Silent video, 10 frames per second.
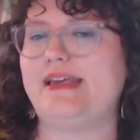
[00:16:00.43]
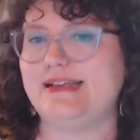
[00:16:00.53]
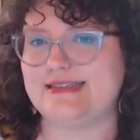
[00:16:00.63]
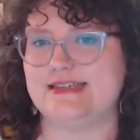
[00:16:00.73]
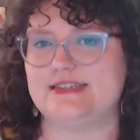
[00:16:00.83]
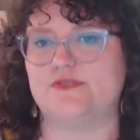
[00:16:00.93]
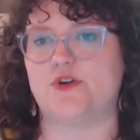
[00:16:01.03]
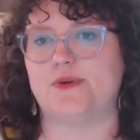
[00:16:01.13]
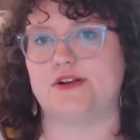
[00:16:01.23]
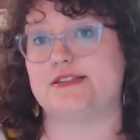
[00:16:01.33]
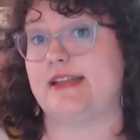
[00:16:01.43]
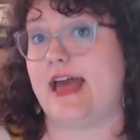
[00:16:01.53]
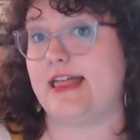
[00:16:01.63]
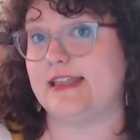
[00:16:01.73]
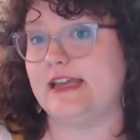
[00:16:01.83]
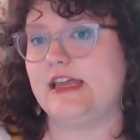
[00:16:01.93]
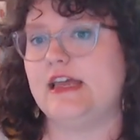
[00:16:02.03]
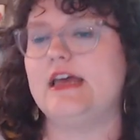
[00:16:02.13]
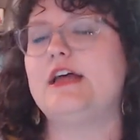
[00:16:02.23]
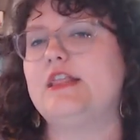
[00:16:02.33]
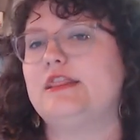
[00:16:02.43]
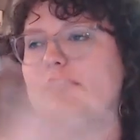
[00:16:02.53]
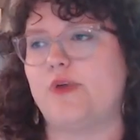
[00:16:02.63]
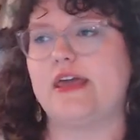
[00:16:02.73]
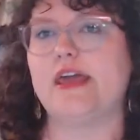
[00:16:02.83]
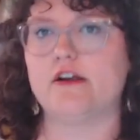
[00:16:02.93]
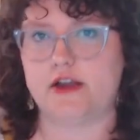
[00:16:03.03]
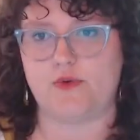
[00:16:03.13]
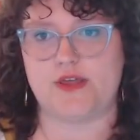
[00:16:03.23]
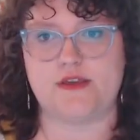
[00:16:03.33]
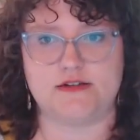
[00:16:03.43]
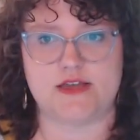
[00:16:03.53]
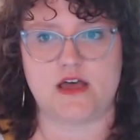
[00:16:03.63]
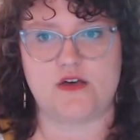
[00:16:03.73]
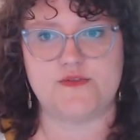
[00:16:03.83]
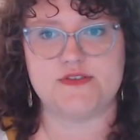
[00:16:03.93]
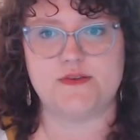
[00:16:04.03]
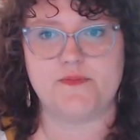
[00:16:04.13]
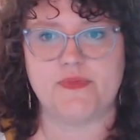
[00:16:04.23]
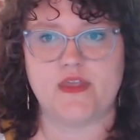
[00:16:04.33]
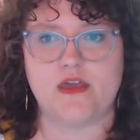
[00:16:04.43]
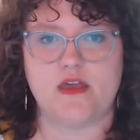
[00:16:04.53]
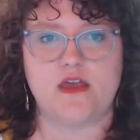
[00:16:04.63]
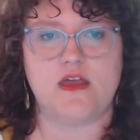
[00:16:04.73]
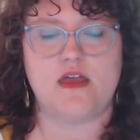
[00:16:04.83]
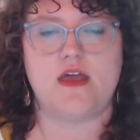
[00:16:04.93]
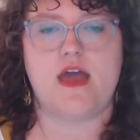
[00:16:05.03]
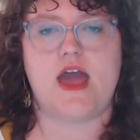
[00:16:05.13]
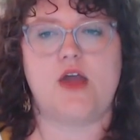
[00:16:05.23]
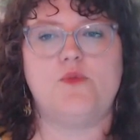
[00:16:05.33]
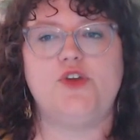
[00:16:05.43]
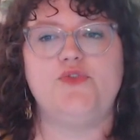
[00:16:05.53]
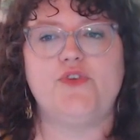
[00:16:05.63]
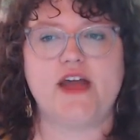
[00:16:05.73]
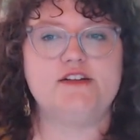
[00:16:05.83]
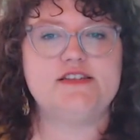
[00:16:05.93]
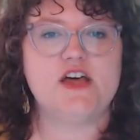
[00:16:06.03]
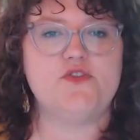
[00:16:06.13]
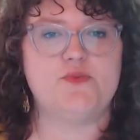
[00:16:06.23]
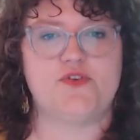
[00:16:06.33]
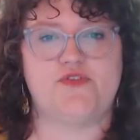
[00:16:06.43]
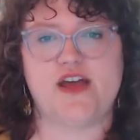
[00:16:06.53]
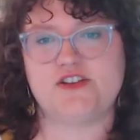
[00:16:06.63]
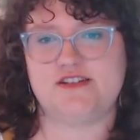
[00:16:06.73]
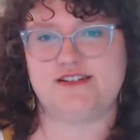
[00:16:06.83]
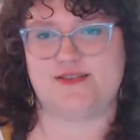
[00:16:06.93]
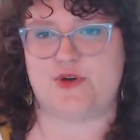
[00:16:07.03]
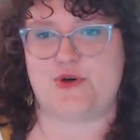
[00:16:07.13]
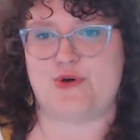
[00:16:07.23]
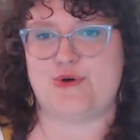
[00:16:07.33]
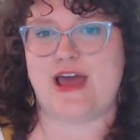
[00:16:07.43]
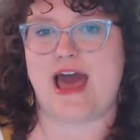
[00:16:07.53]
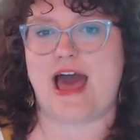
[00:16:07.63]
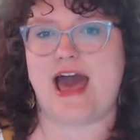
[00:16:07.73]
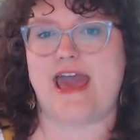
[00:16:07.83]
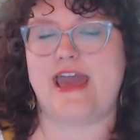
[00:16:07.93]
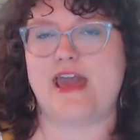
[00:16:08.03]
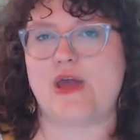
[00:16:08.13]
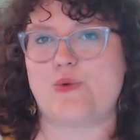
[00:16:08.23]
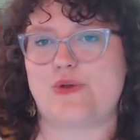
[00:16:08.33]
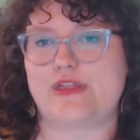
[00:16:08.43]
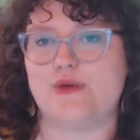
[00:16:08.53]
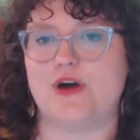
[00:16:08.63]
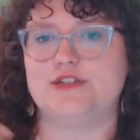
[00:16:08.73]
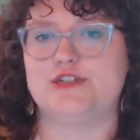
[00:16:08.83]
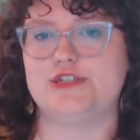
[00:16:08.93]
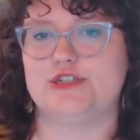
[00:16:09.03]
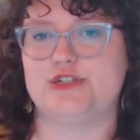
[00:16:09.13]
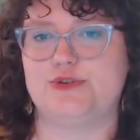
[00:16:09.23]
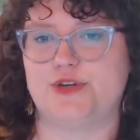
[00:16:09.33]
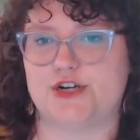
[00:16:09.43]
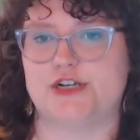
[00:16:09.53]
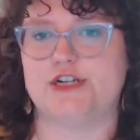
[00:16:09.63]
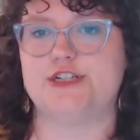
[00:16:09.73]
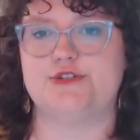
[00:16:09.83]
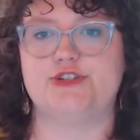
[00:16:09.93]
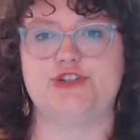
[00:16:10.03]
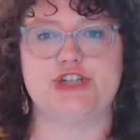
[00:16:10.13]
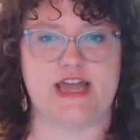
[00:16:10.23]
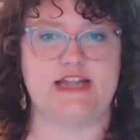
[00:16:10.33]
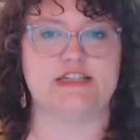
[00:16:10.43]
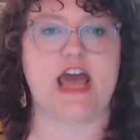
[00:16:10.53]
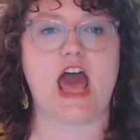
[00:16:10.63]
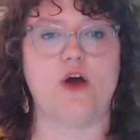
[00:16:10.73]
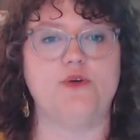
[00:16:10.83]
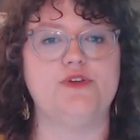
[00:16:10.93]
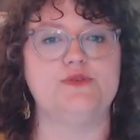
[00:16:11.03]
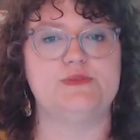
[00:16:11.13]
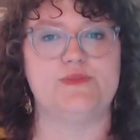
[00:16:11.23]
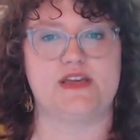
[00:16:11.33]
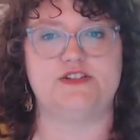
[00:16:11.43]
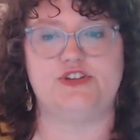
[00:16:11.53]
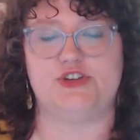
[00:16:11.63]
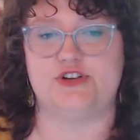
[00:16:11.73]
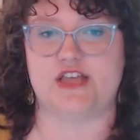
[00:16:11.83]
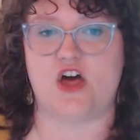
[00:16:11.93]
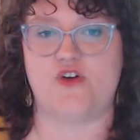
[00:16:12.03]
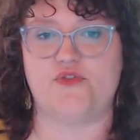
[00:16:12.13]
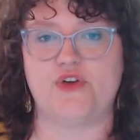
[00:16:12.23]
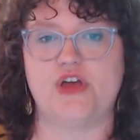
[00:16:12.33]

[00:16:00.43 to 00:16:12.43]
pieces of our personality that we carry with ourselves. And when you find yourself in perfectionist mode, I really want to encourage you to change how you speak to yourself.